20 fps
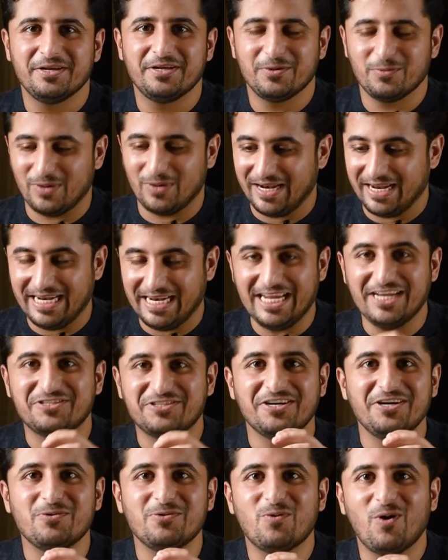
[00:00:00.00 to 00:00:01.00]
When an
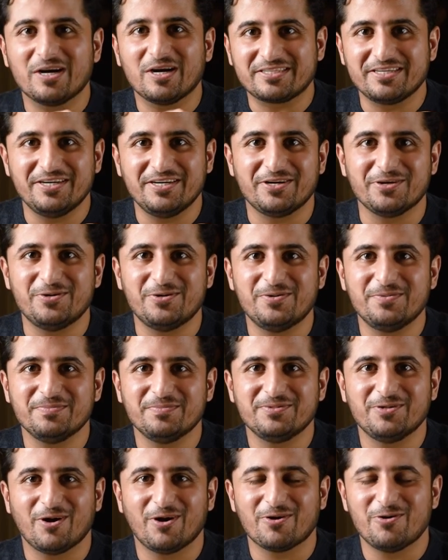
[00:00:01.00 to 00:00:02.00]
agent walks into
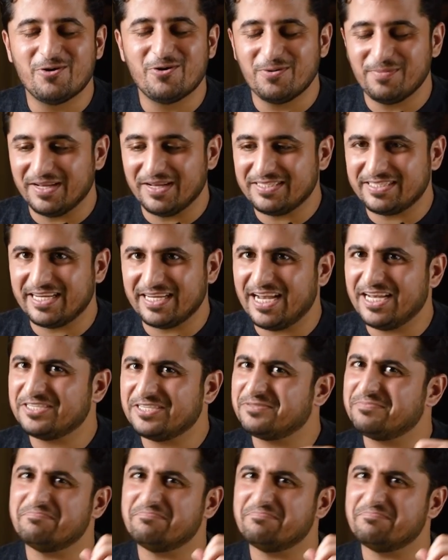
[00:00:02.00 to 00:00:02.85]
your home and says,